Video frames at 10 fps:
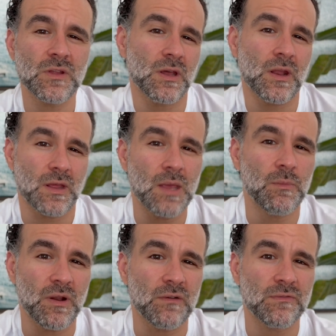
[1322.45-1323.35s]
and how to keep
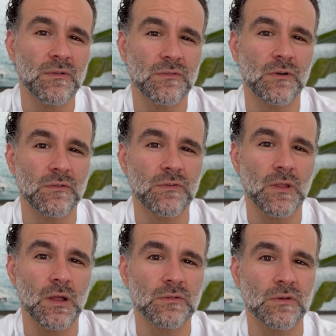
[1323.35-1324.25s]
it off for the
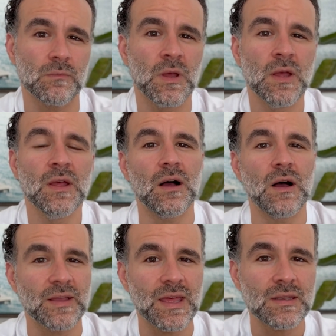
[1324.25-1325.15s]
long term.
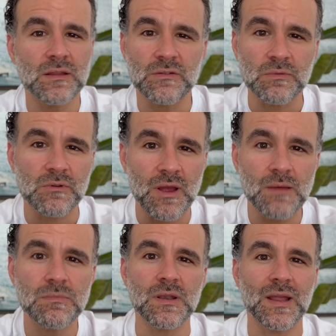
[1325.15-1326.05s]
Again,
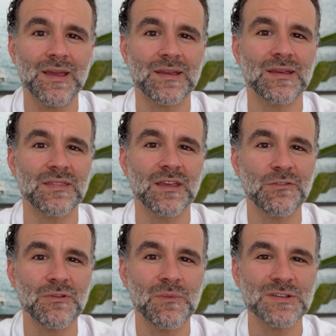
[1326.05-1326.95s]
subscribe, like, thank you
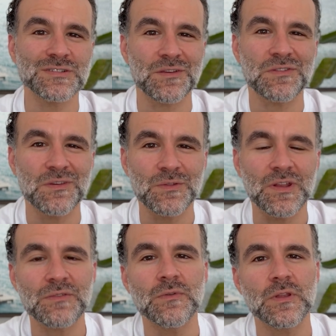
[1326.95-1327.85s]
so much, and I'll see you in the
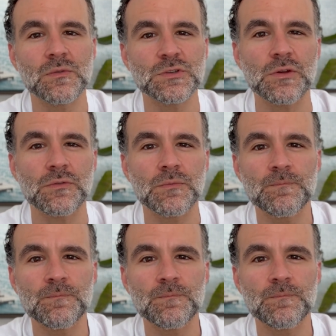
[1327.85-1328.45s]
next video. Cheers.